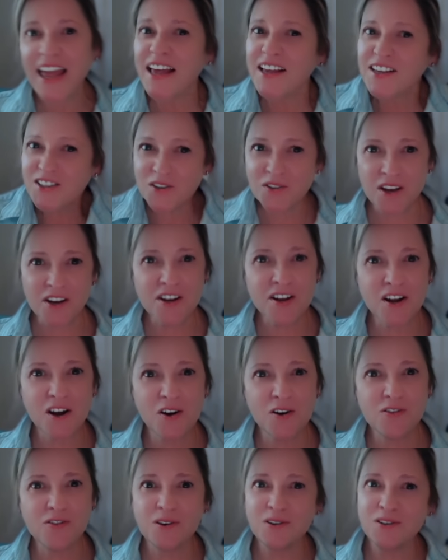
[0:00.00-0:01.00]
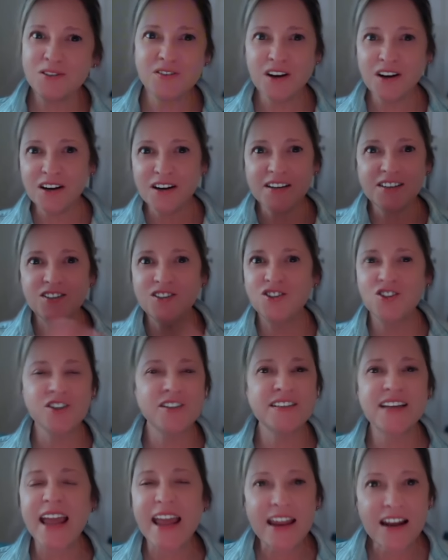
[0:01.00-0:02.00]
So there you go. Those are
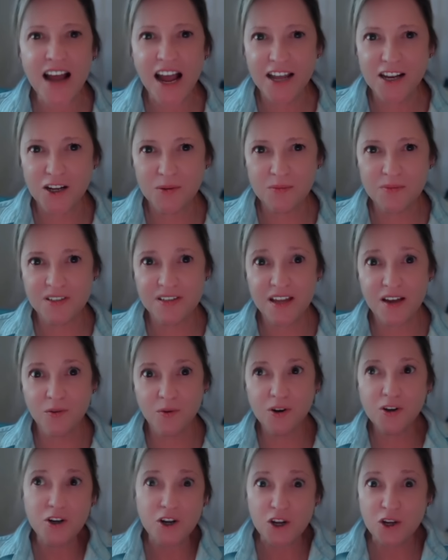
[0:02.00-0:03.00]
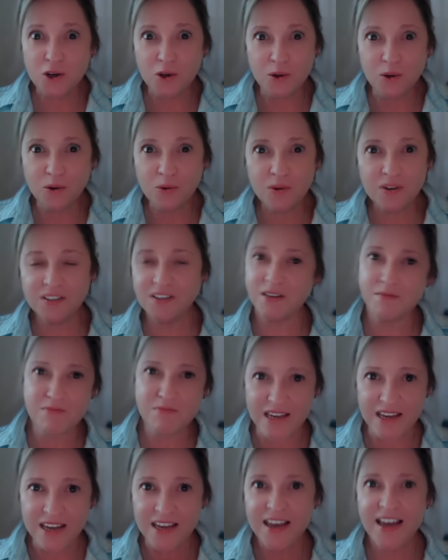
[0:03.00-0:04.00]
just eight items that were new to
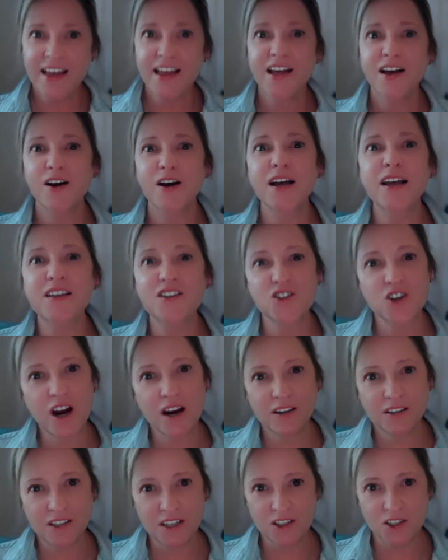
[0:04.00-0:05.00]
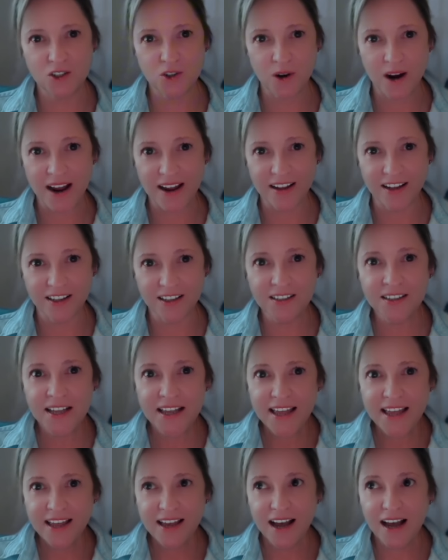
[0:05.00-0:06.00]
me and Charlie's trial.
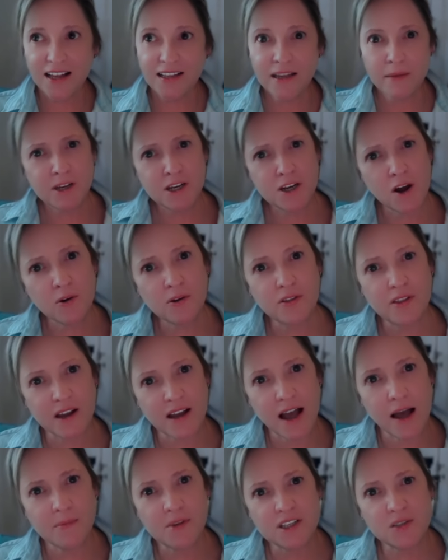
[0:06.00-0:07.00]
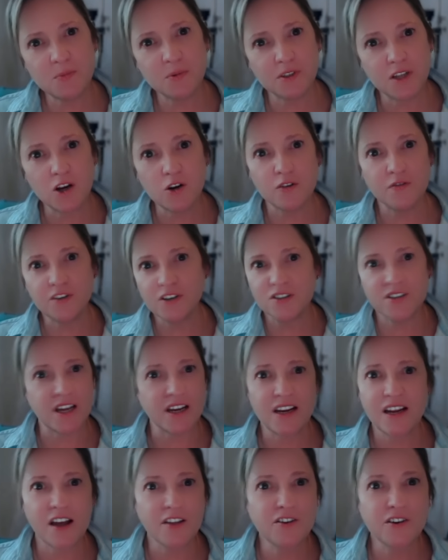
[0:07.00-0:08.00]
Let me know in the comments below if there's
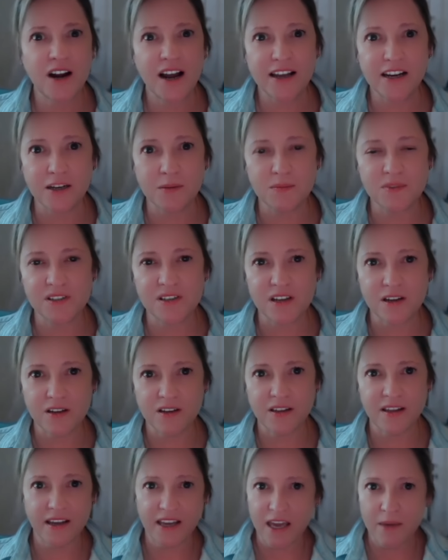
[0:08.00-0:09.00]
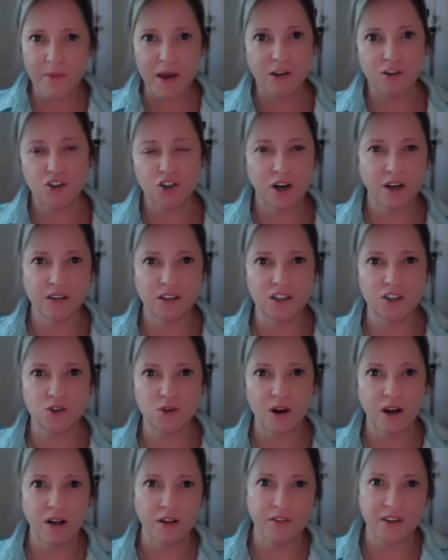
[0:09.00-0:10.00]
any other items that came out in Charlie's
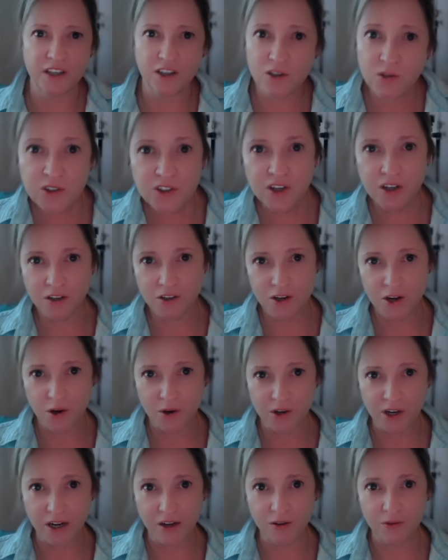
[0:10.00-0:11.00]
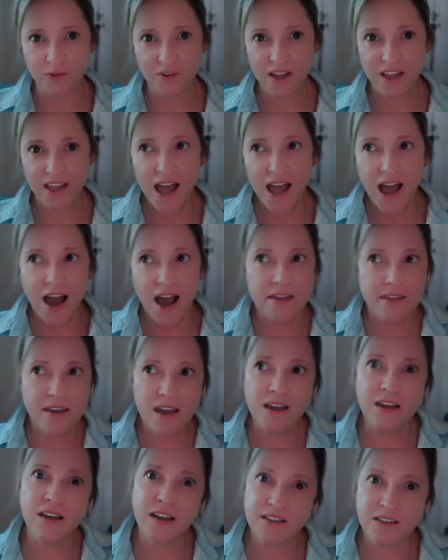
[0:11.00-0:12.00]
trial that you took note of. I
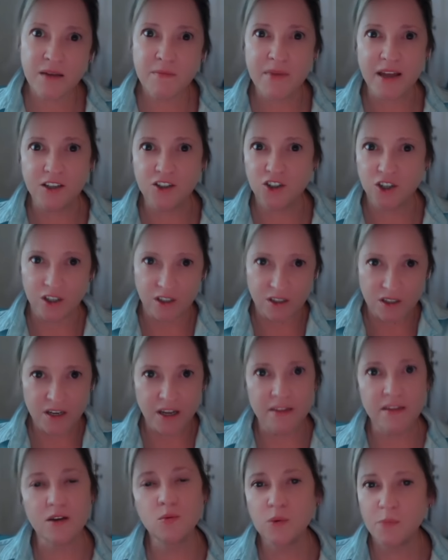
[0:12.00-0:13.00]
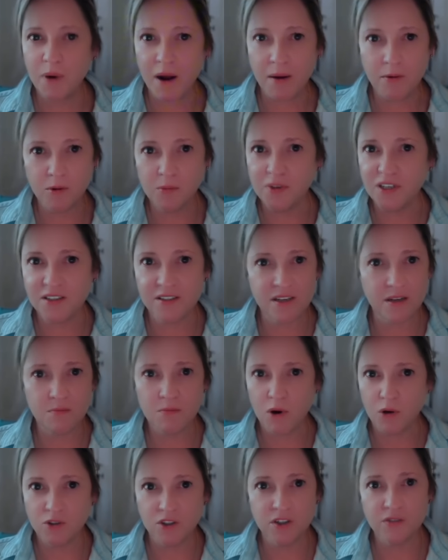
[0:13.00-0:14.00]
think, as I mentioned, I think we'll probably see
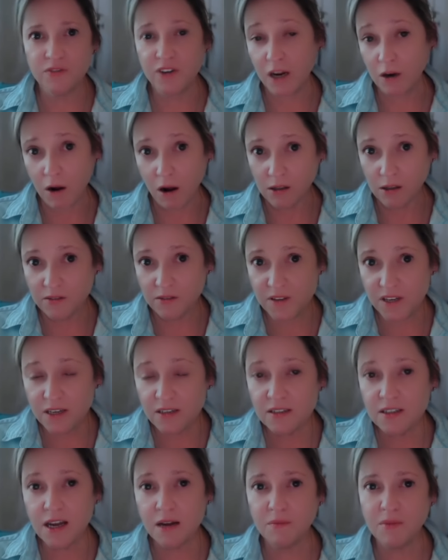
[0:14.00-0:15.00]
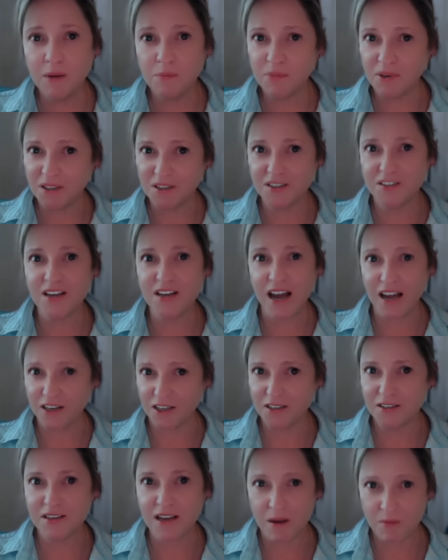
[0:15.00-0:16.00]
most, if not all of these, come up in
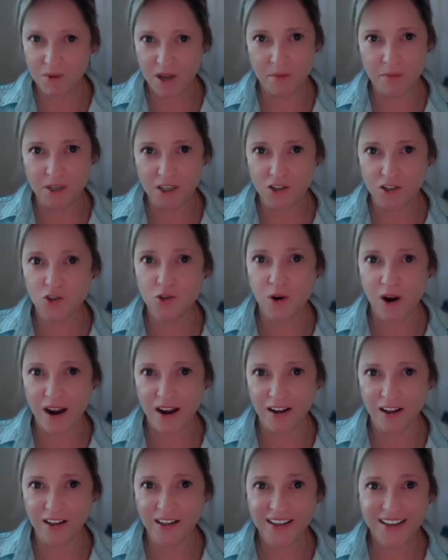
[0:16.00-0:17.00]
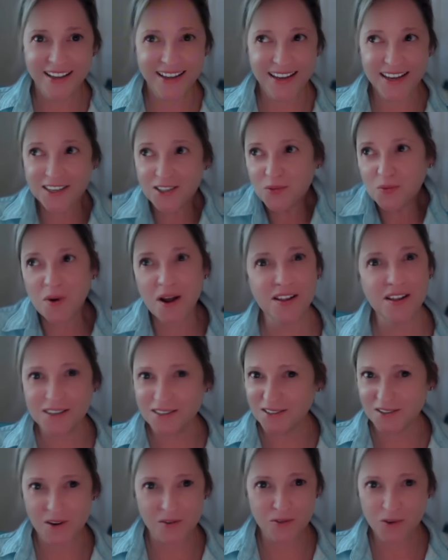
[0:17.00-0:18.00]
Donna's upcoming trial, as well
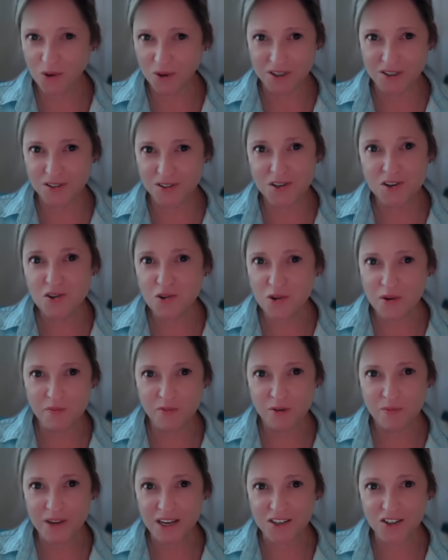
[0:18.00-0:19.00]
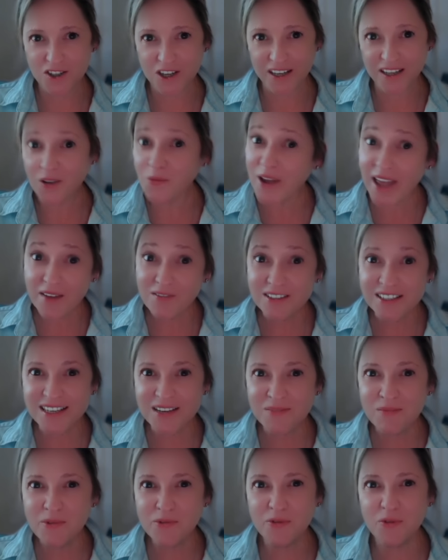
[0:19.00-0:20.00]
as, of course, new information that we haven't
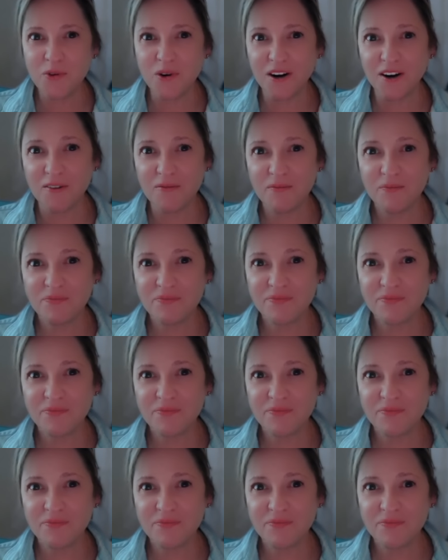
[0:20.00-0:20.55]
seen before.